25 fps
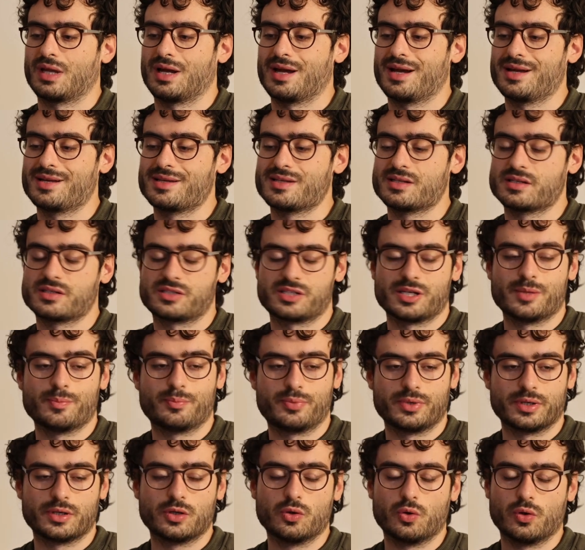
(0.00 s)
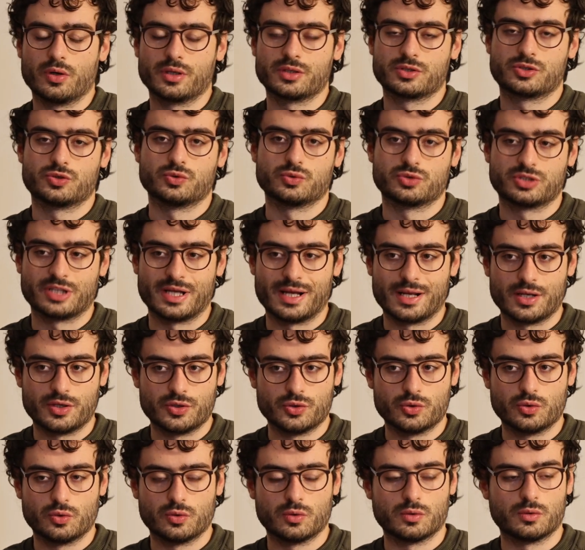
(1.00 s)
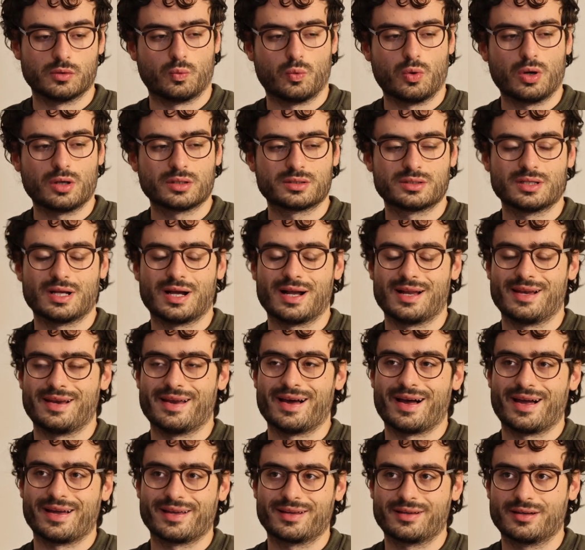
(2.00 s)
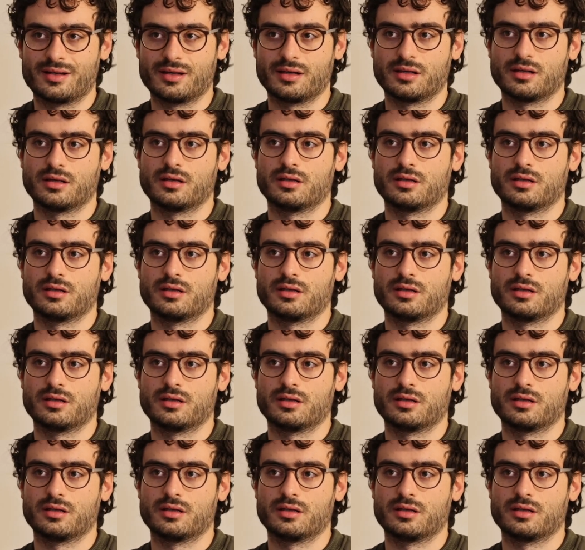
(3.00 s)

I'm simply going to tell you what I like